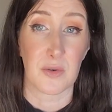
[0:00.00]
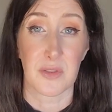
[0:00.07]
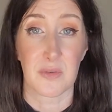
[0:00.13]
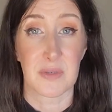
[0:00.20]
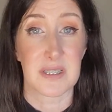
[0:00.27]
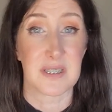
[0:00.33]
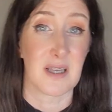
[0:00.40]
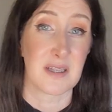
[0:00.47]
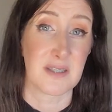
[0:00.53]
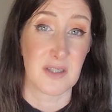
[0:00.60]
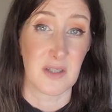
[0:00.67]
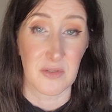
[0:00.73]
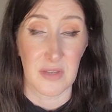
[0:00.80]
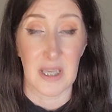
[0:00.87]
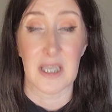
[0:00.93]
3 sets
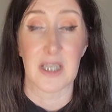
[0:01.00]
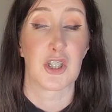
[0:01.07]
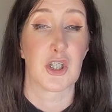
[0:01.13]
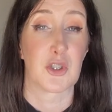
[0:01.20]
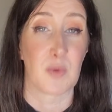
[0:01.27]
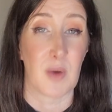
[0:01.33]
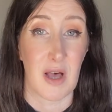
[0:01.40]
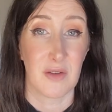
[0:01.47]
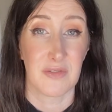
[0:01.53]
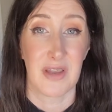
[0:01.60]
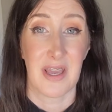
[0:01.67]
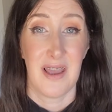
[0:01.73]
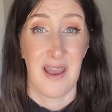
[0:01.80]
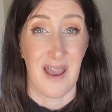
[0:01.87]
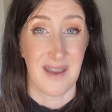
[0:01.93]
of 8 to 12,
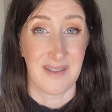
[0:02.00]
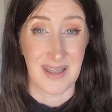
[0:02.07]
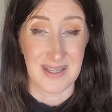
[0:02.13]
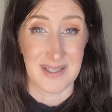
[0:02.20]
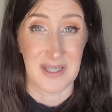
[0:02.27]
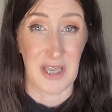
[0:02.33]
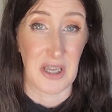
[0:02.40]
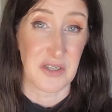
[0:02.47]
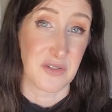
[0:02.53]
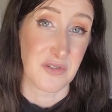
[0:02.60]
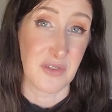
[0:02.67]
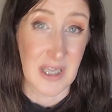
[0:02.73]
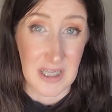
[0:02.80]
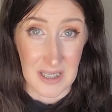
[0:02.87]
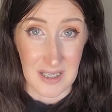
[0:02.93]
and that's kind of
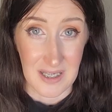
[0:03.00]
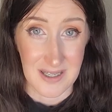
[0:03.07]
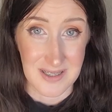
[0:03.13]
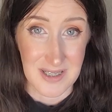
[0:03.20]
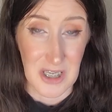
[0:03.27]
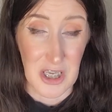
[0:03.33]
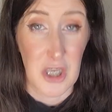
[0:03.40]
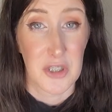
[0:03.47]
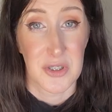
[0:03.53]
it.